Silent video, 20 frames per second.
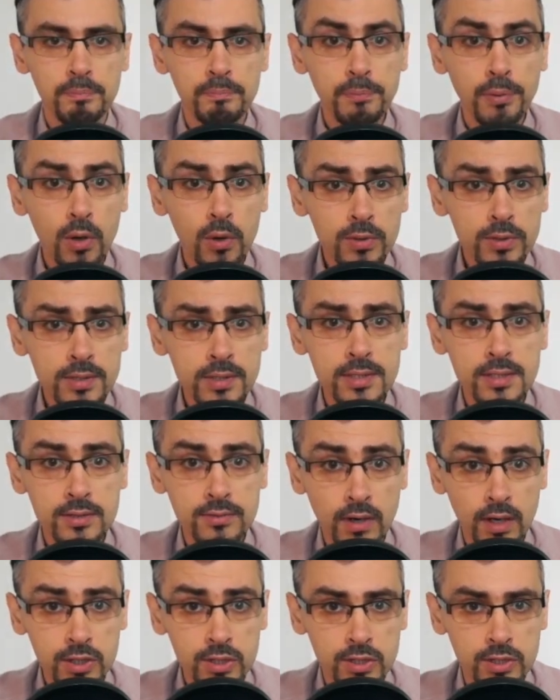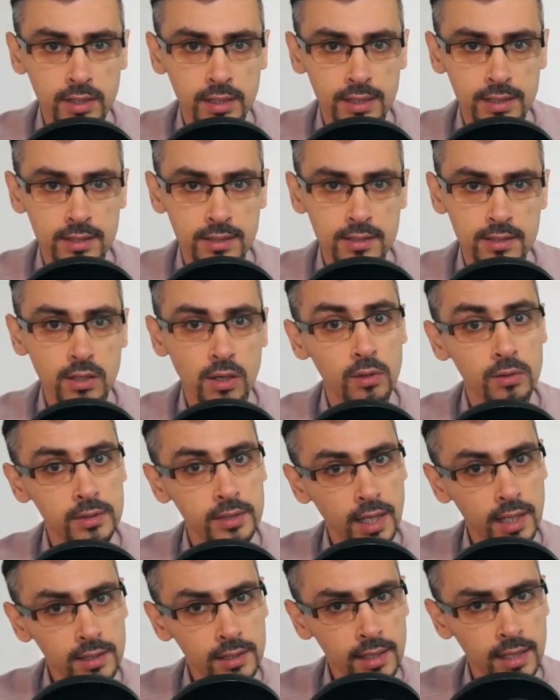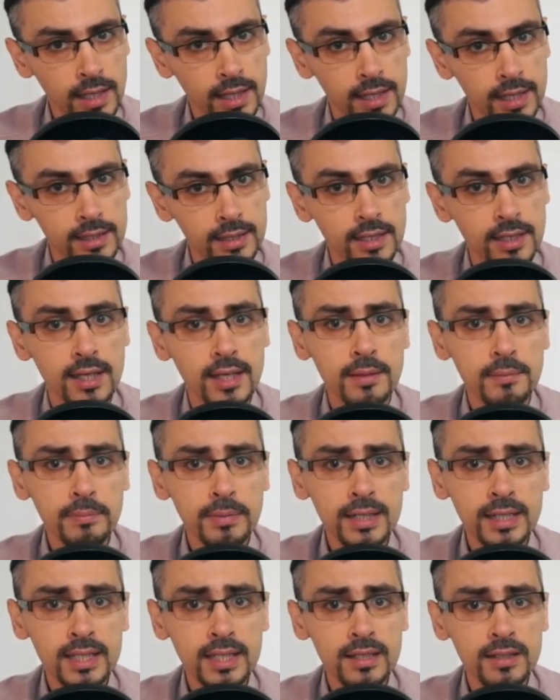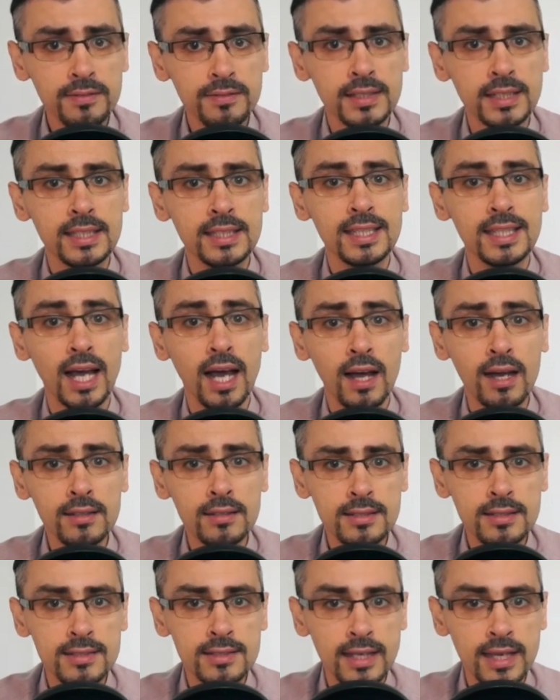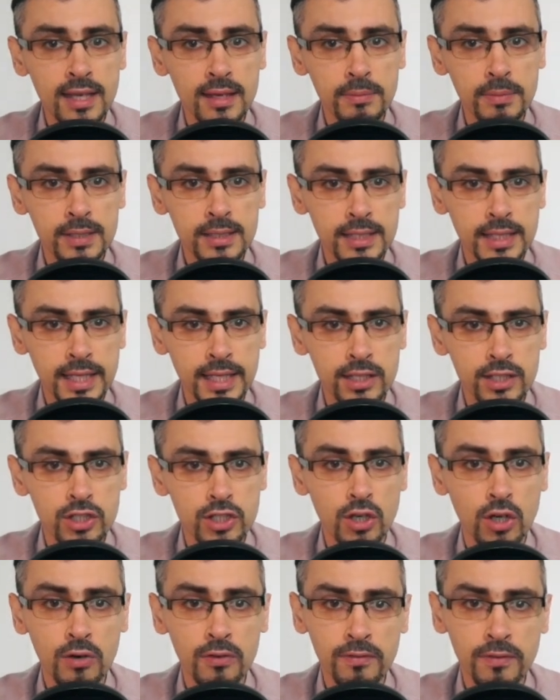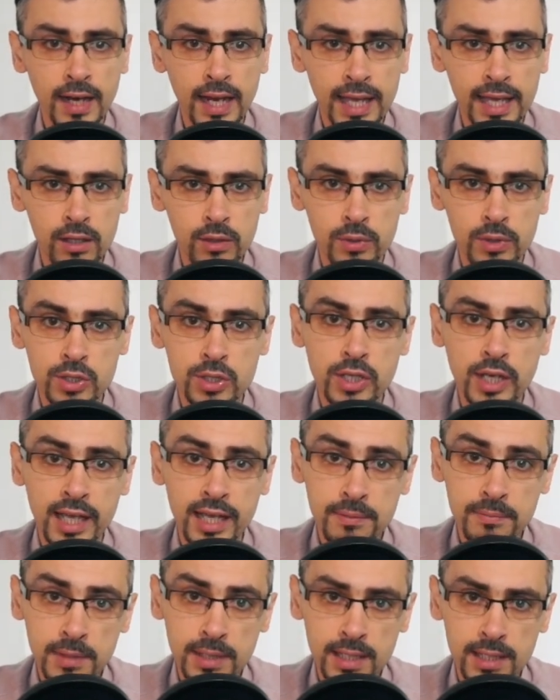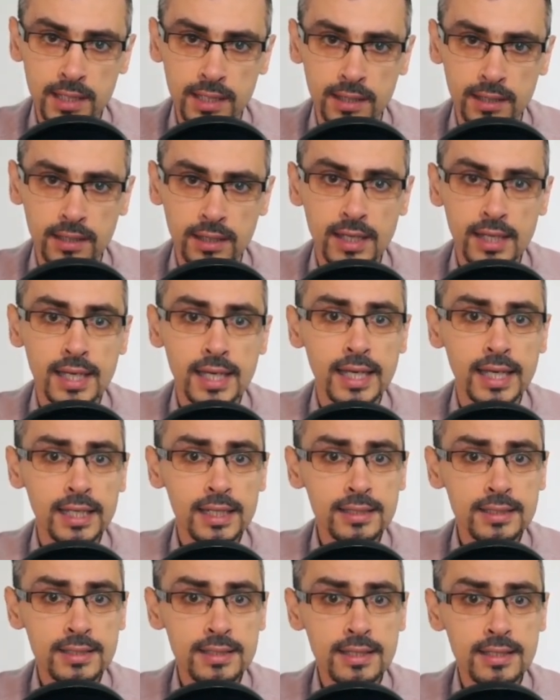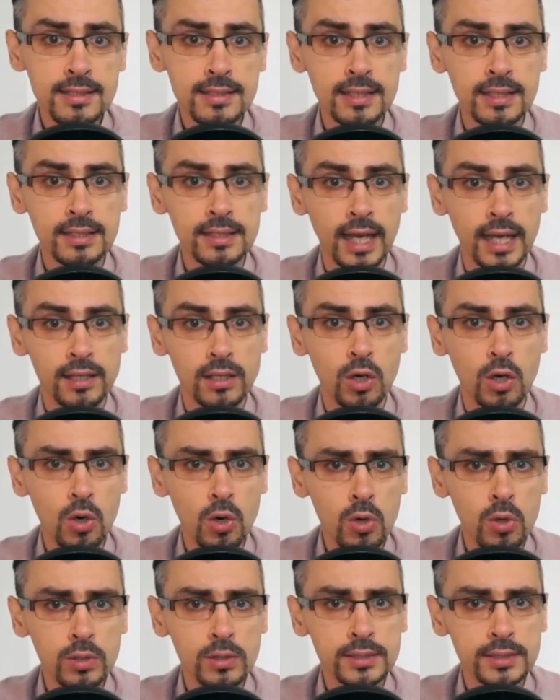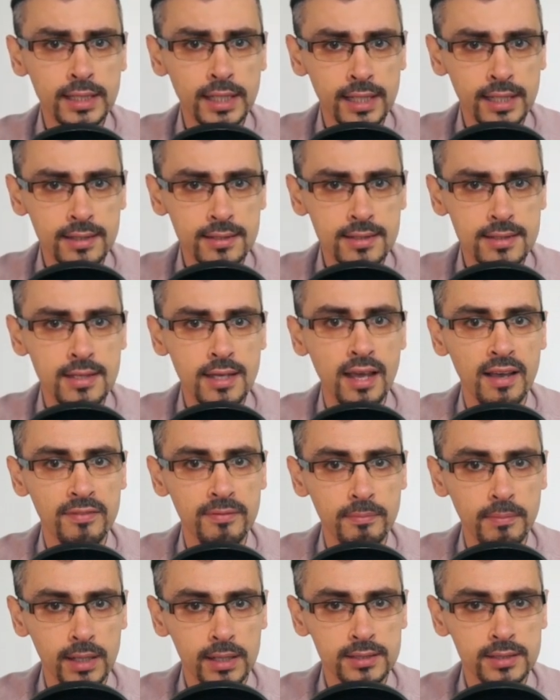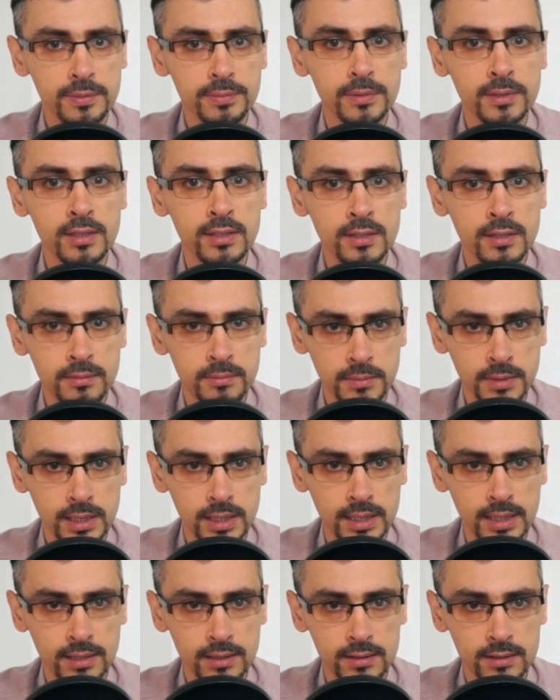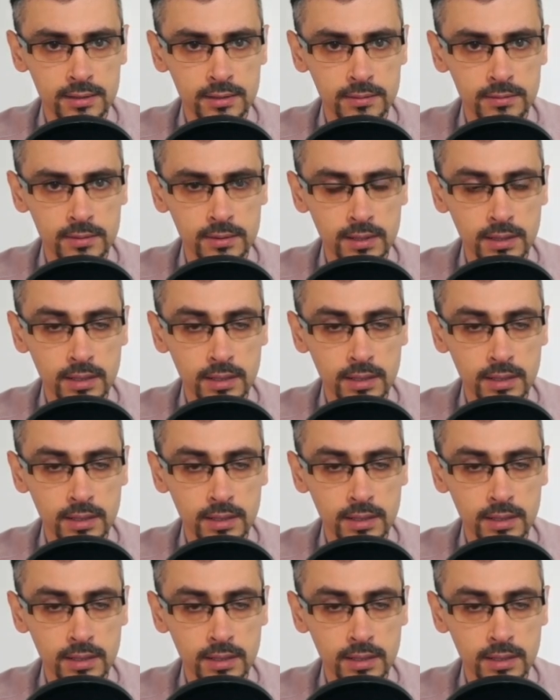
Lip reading: Post-structuralists, on the other hand, believed in the unstable nature of language and meaning, insisting that all texts have multiple meanings.